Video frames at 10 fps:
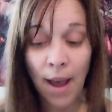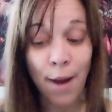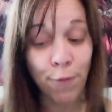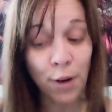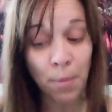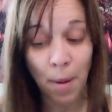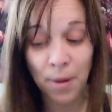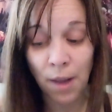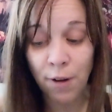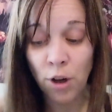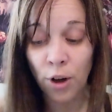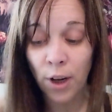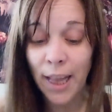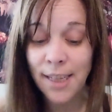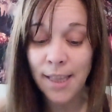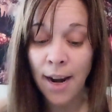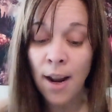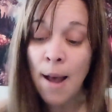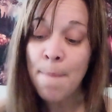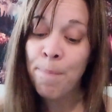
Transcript: I fear, my beloved girl, I said,